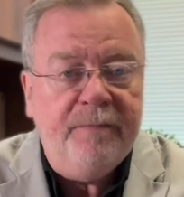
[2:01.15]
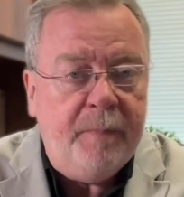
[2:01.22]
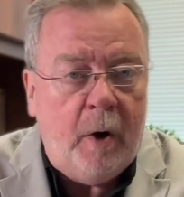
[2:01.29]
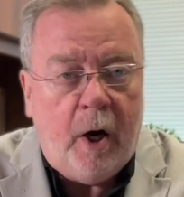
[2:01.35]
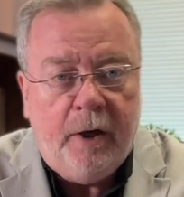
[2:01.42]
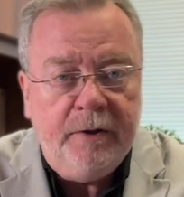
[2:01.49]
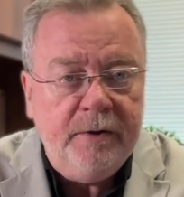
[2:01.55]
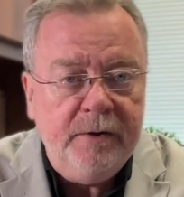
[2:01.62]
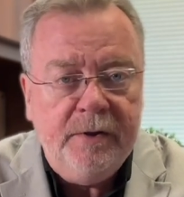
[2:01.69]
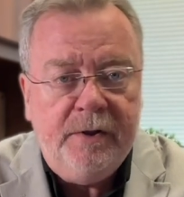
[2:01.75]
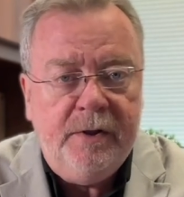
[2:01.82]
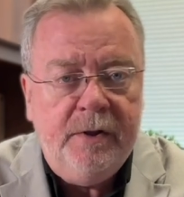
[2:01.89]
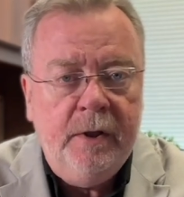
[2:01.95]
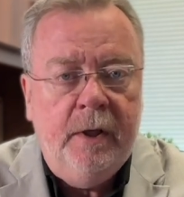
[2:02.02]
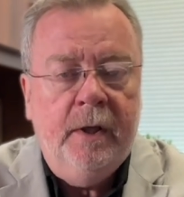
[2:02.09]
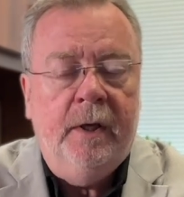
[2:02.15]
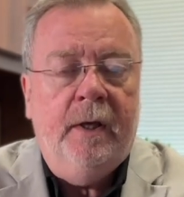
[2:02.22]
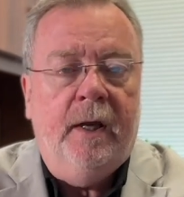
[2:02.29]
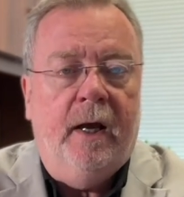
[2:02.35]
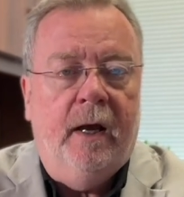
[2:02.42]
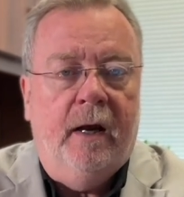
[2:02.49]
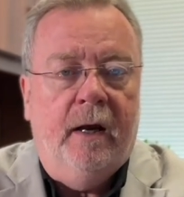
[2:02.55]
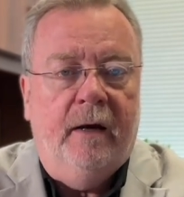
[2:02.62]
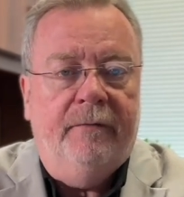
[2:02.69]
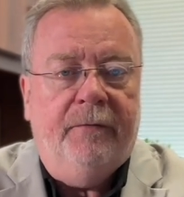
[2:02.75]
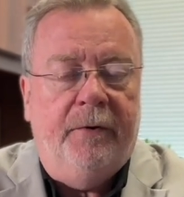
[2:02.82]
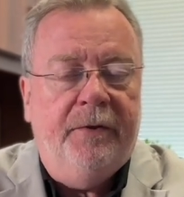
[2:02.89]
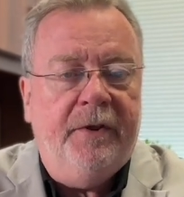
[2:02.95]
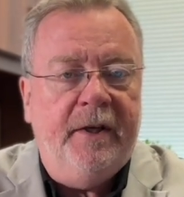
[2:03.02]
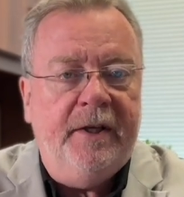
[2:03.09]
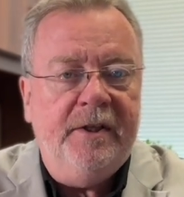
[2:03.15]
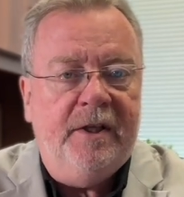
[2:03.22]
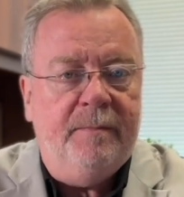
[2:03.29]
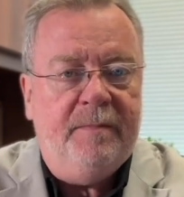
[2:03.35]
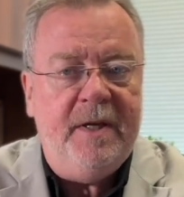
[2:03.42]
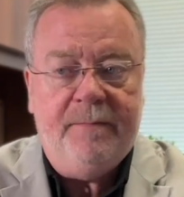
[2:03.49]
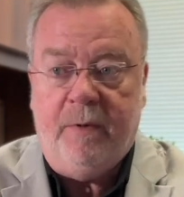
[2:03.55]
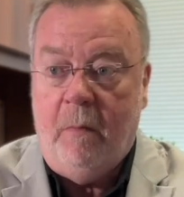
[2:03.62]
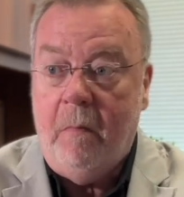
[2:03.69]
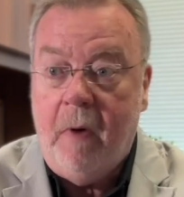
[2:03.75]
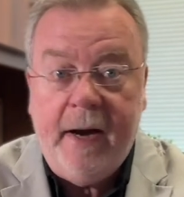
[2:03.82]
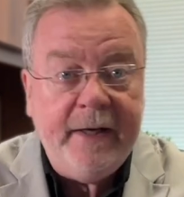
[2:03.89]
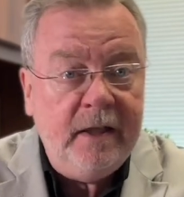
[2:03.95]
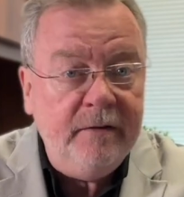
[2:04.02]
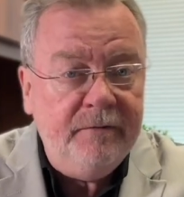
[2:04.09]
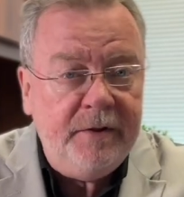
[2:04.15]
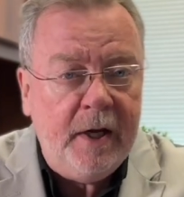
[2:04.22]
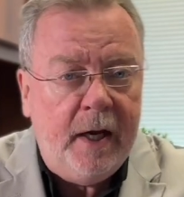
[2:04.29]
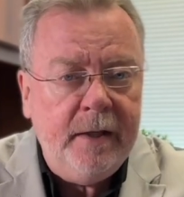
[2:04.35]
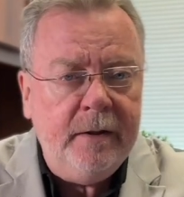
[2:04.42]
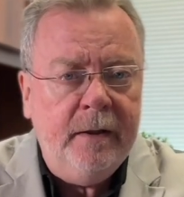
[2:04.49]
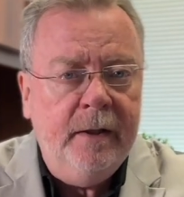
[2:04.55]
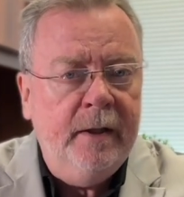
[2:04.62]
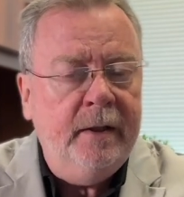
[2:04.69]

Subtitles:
pardons for things that people might have done.